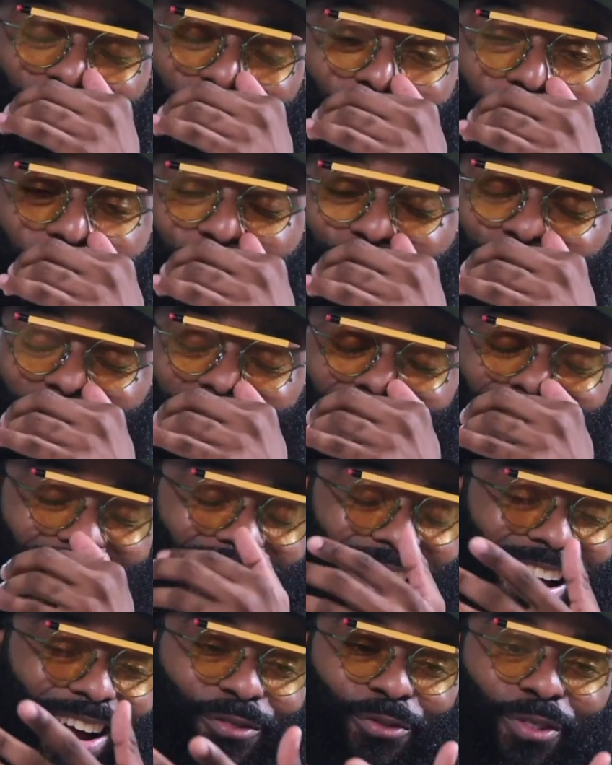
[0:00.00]
I mean,
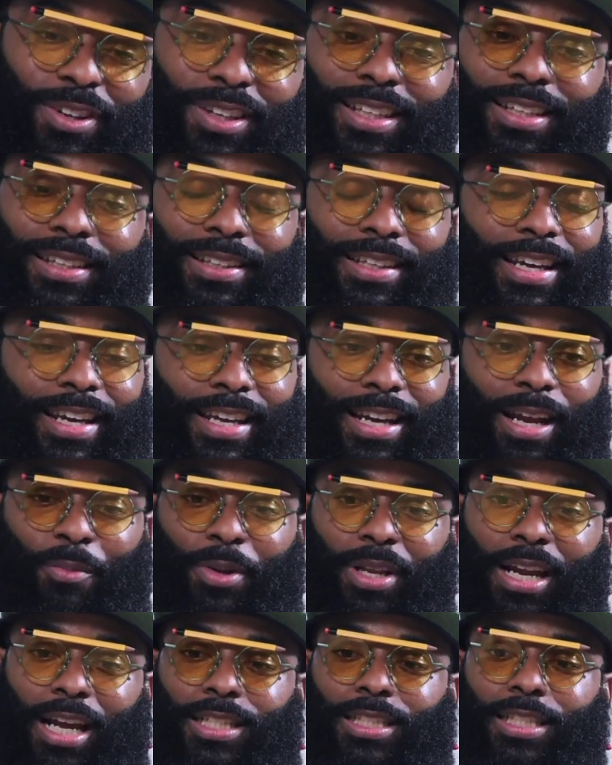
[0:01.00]
I really didn't. I
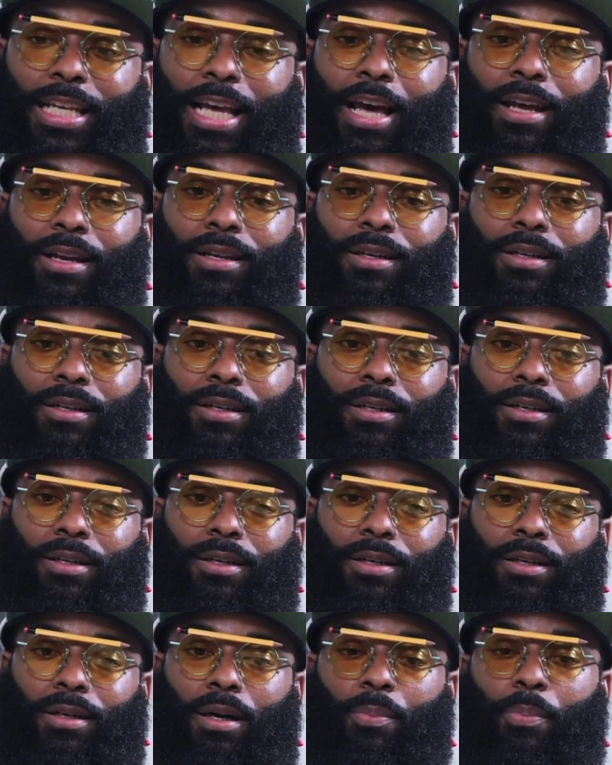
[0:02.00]
mean, I just had
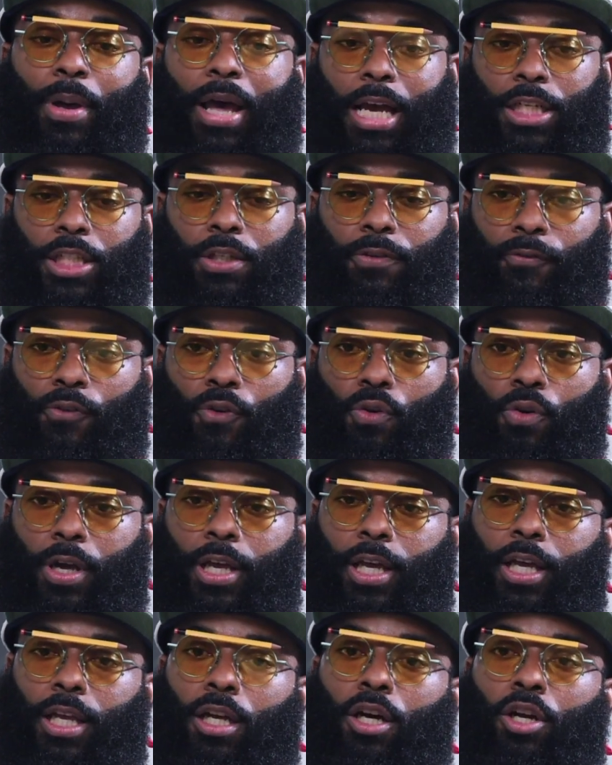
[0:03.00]
a passion for it
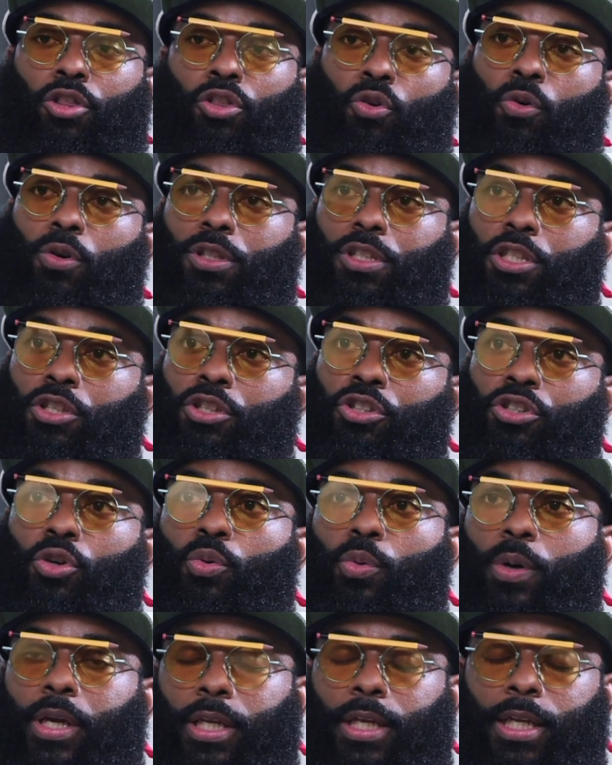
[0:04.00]
and a thought to
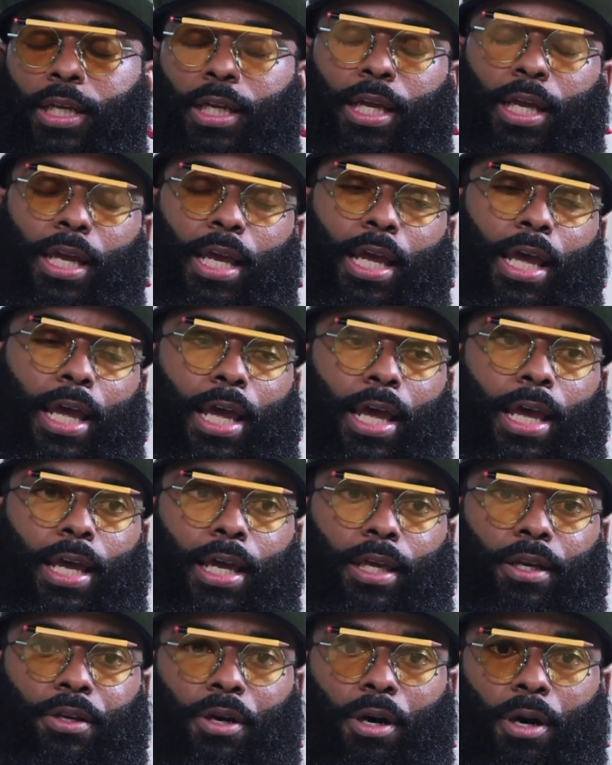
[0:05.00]
do it,
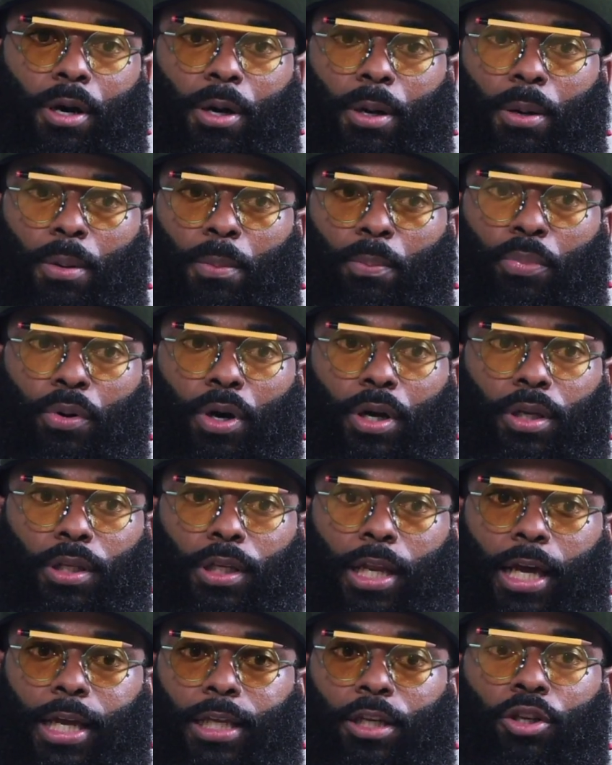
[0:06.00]
and but
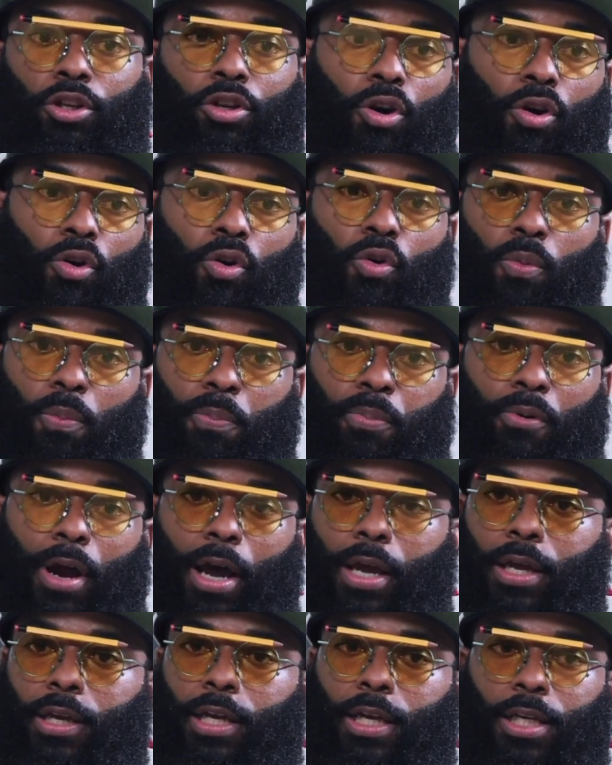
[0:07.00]
like no
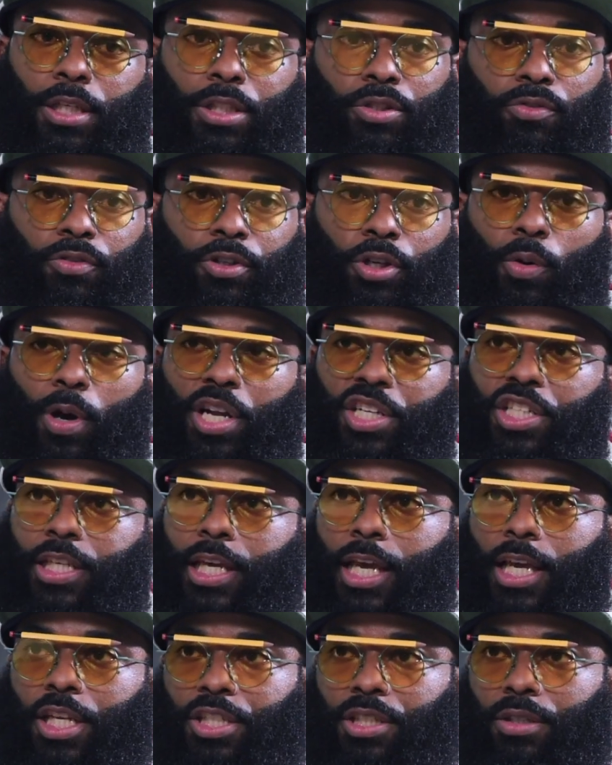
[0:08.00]
prior history, no
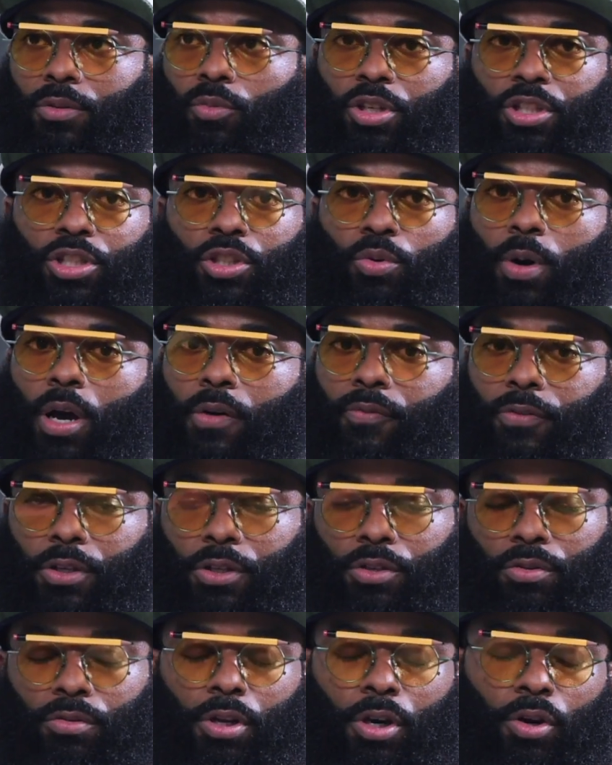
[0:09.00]
education whatsoever.
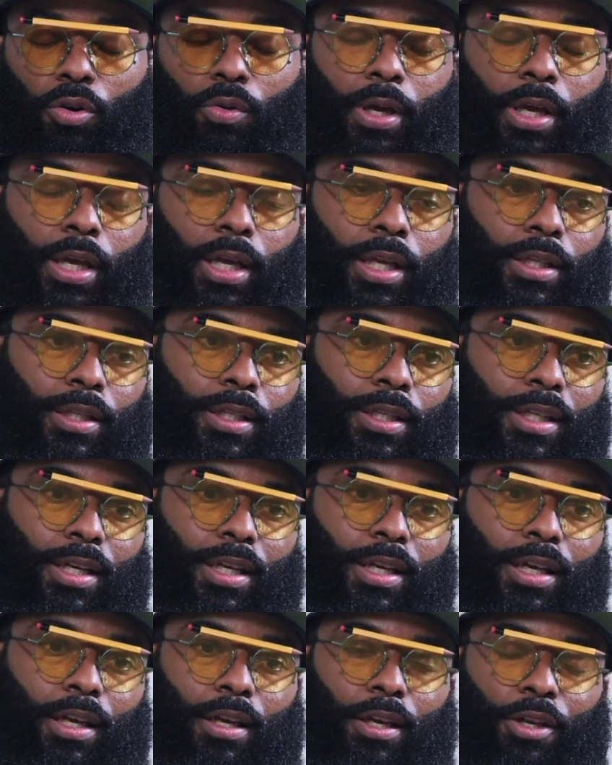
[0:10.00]
And
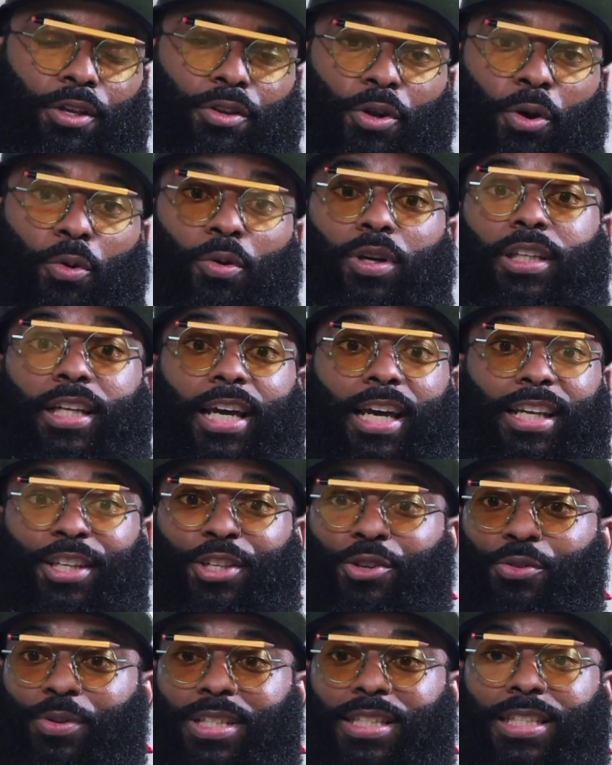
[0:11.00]
clearly
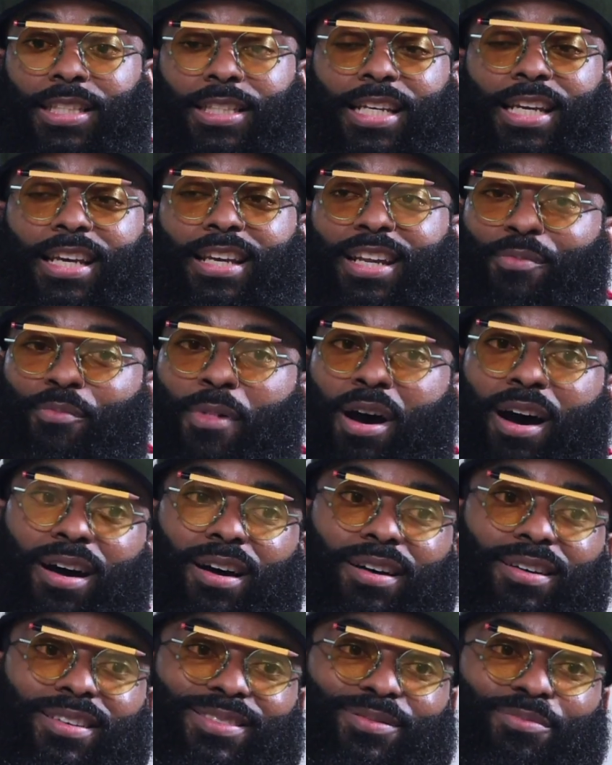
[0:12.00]
you can see it in my